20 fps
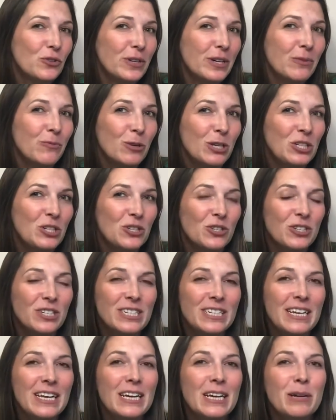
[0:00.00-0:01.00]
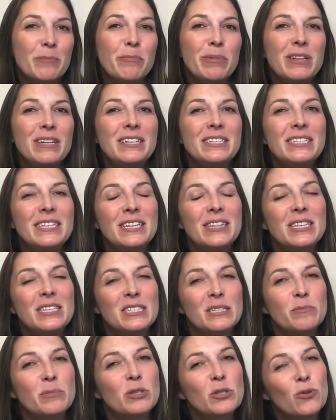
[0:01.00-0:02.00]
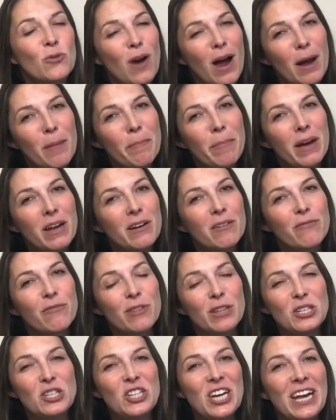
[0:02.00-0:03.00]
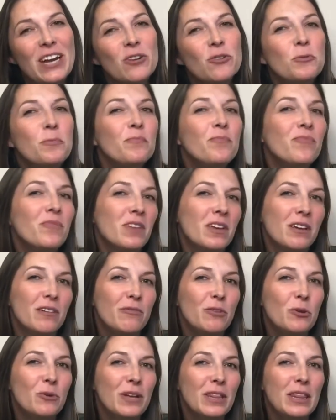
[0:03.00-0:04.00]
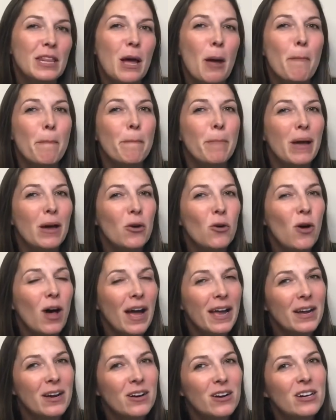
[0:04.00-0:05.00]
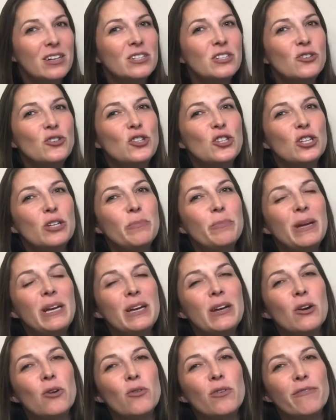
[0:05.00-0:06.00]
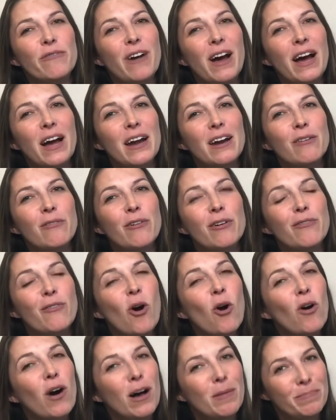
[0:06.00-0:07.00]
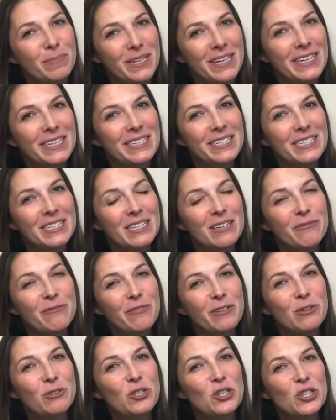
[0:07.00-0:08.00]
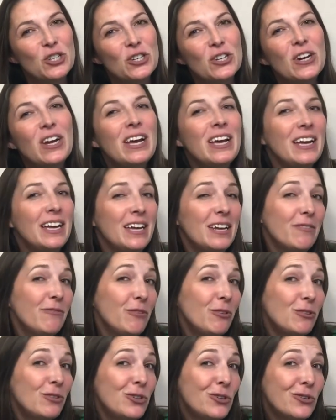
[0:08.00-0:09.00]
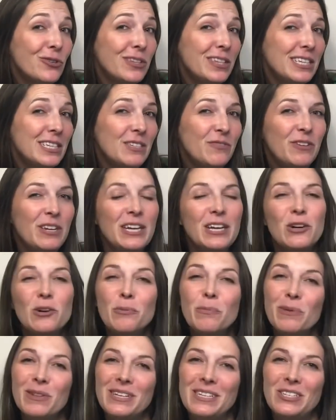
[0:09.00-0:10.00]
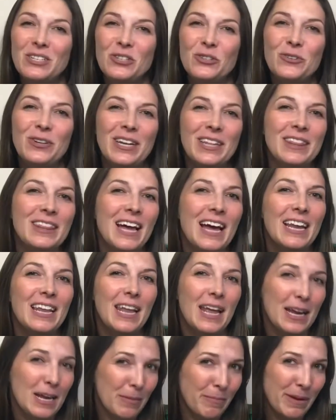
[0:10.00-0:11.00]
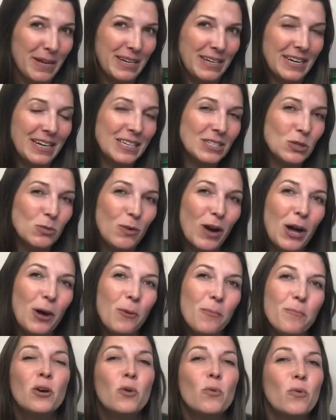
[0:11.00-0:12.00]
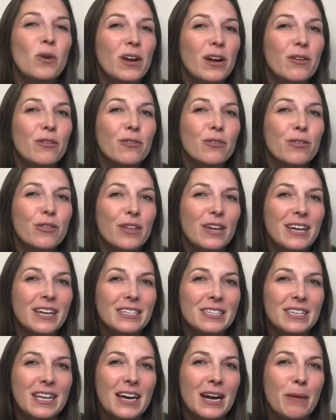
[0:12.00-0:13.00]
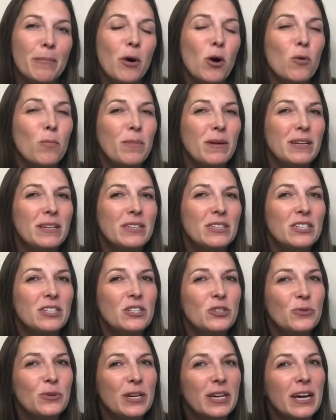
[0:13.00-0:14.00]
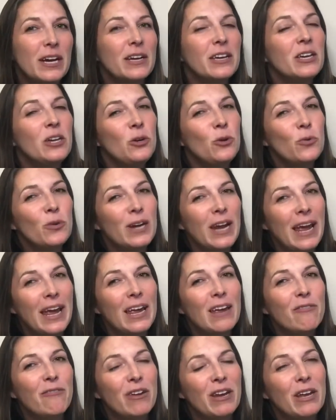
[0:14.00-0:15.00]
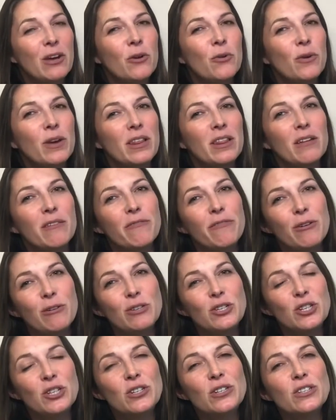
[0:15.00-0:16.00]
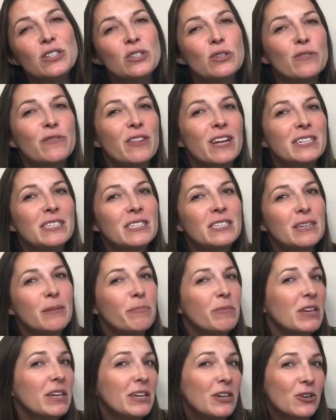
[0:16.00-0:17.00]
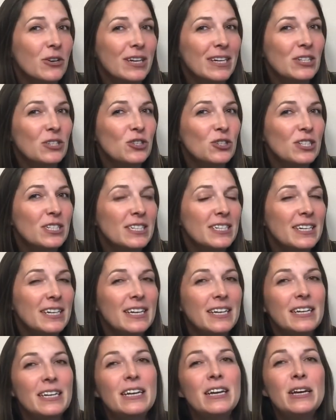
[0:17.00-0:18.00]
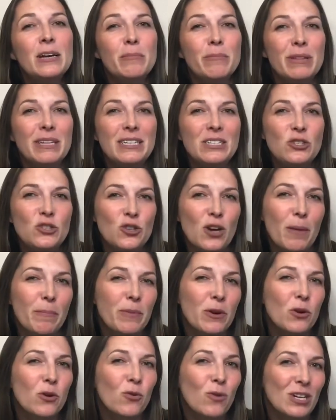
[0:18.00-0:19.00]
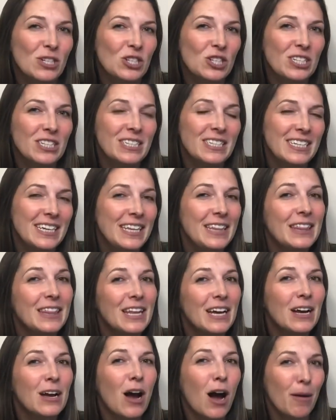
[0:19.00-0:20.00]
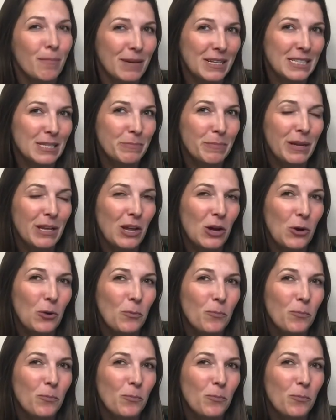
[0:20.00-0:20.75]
what you're seeing, please hit the subscribe button for the channel. If you hit that bell icon, you should be notified of all updates in the future. And if you enjoyed this video, please do hit that like button as well. One other thing is that I'm open to doing a Q&A video in the future. So if that's something you're interested in, please drop your questions in the comments below.